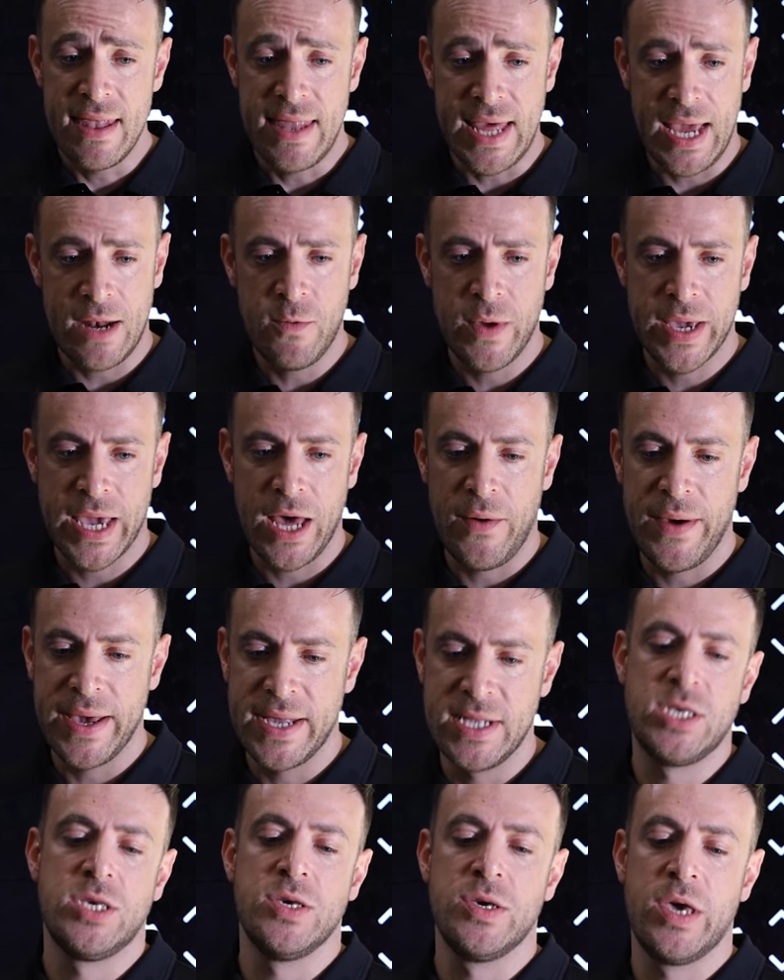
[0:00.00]
Then we're
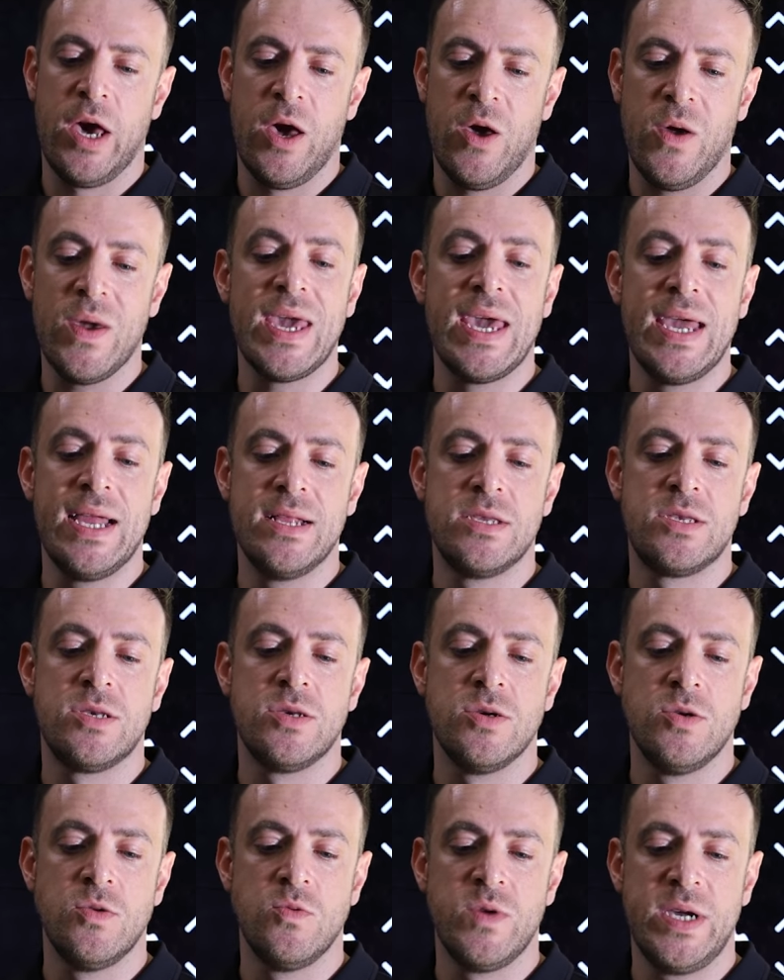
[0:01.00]
going to go
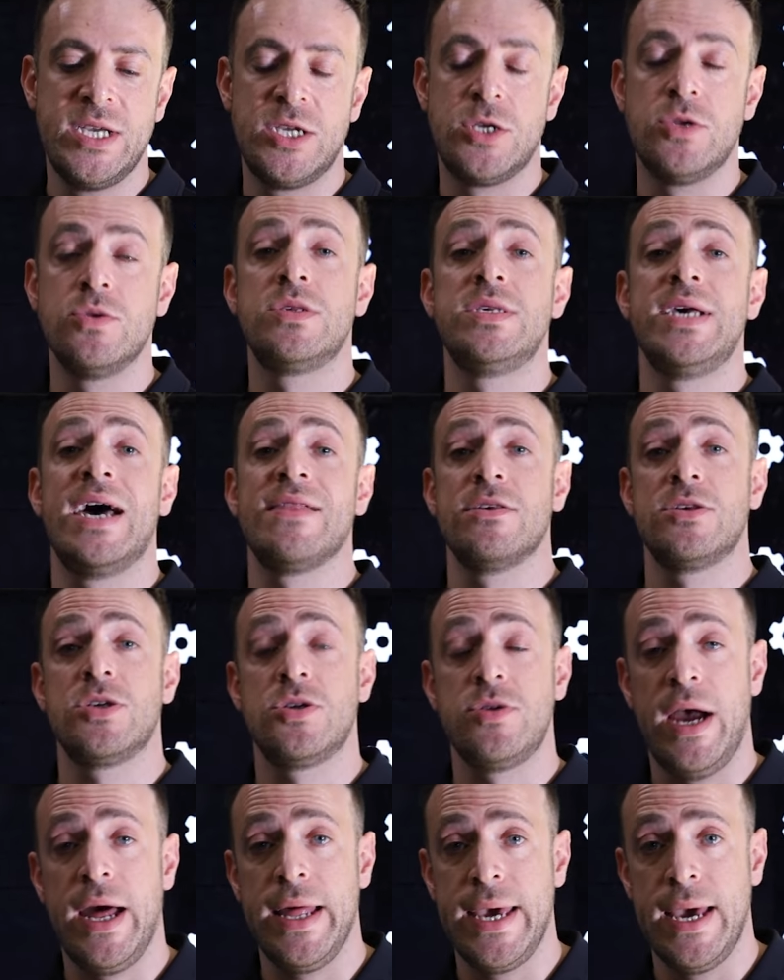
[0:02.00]
into regional South
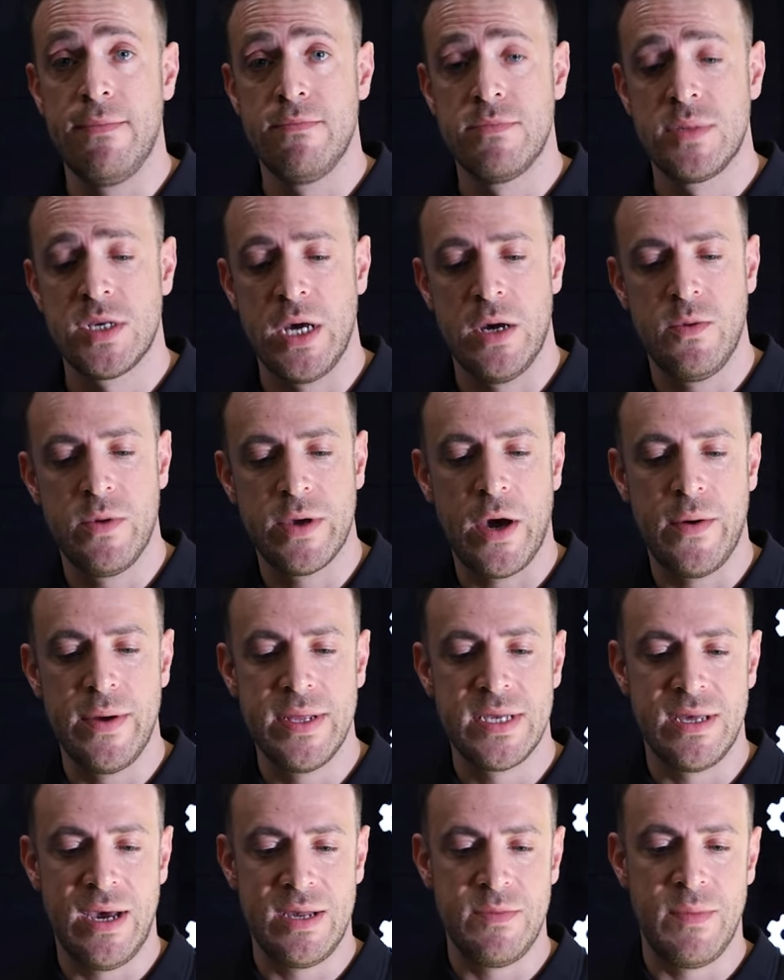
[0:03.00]
Australia. So we'll go
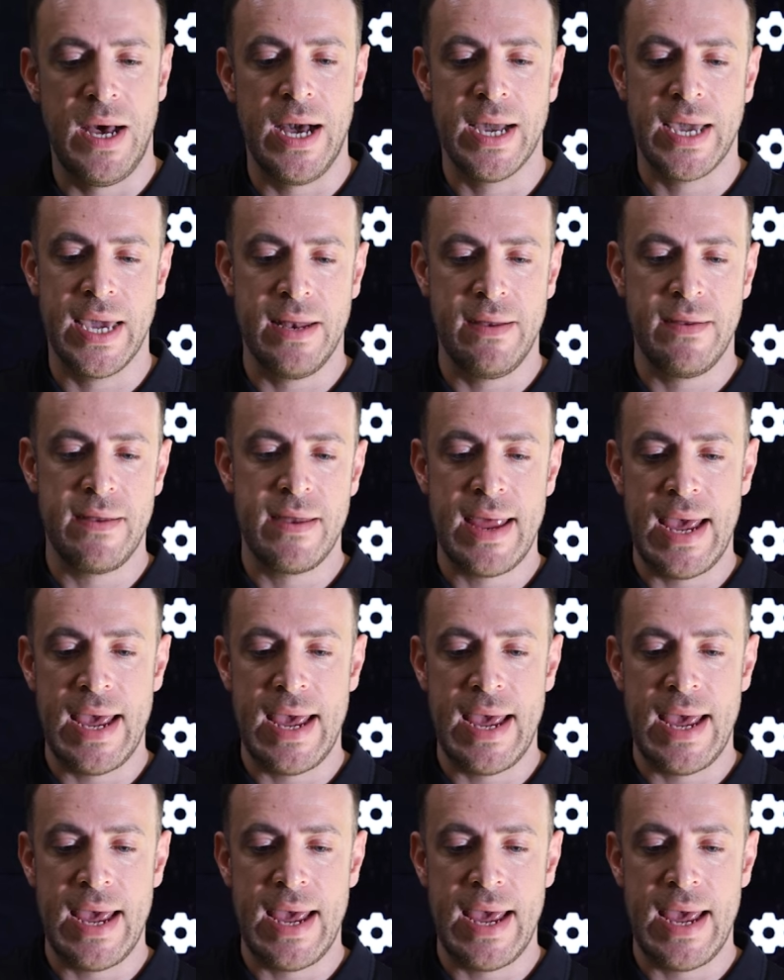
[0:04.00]
into that market.